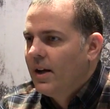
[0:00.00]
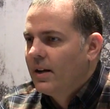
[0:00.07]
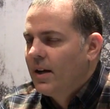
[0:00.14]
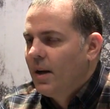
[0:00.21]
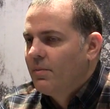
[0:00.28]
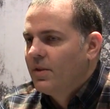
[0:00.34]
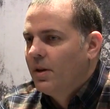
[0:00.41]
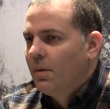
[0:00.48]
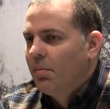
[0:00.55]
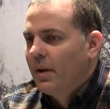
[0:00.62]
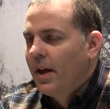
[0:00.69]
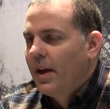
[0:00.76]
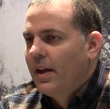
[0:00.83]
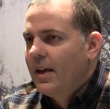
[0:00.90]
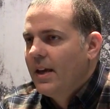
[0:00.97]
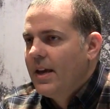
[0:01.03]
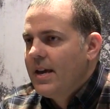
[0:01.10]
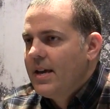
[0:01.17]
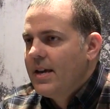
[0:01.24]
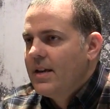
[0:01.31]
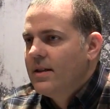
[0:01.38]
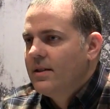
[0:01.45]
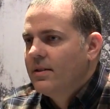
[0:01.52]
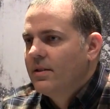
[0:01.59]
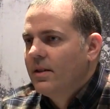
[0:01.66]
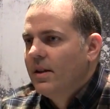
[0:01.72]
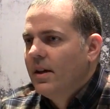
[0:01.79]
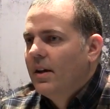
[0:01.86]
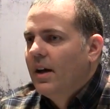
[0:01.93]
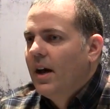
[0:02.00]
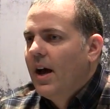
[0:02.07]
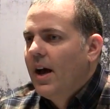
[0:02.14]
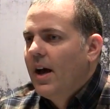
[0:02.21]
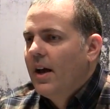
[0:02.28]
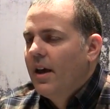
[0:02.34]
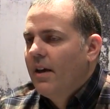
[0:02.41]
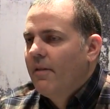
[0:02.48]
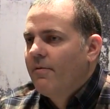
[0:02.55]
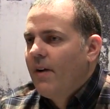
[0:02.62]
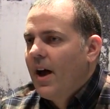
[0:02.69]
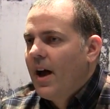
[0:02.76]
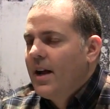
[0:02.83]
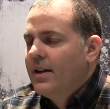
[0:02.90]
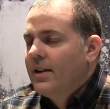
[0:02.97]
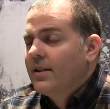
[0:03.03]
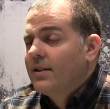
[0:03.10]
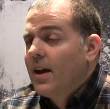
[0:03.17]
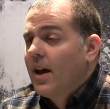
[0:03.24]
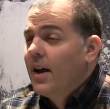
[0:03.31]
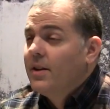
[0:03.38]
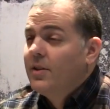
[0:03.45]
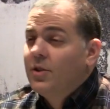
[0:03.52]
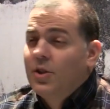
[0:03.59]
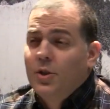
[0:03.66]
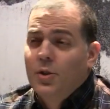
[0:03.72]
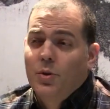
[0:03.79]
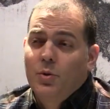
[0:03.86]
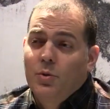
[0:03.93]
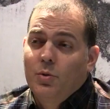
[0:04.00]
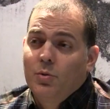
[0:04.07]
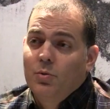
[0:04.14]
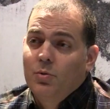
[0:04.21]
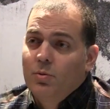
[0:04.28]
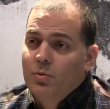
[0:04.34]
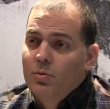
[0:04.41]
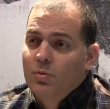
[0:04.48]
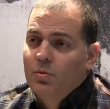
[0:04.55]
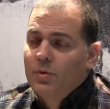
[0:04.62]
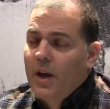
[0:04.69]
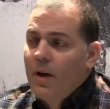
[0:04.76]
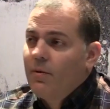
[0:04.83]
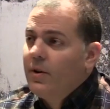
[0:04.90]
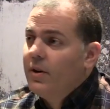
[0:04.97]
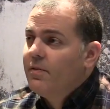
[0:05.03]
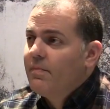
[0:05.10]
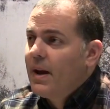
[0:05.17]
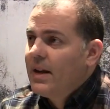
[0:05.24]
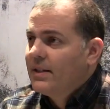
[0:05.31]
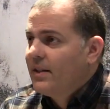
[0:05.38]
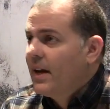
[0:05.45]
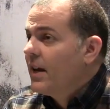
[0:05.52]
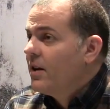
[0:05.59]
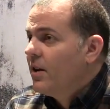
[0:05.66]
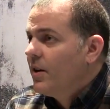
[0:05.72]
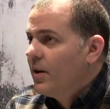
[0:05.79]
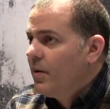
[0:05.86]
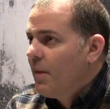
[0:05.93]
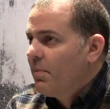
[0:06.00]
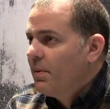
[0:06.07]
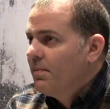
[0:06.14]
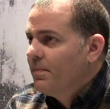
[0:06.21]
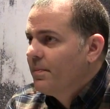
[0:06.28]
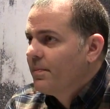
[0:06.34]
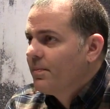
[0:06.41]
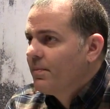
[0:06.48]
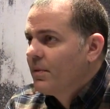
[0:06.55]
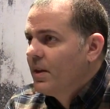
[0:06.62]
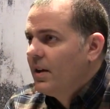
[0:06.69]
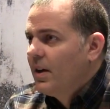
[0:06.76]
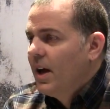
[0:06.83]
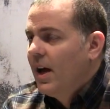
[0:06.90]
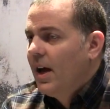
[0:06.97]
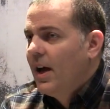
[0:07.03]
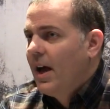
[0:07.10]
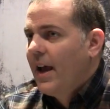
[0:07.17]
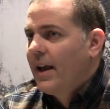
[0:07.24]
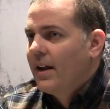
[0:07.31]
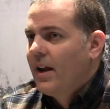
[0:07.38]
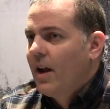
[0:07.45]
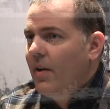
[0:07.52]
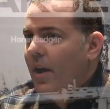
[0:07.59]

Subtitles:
comes into play is if I decide to get rid of my secondary weapon, I can now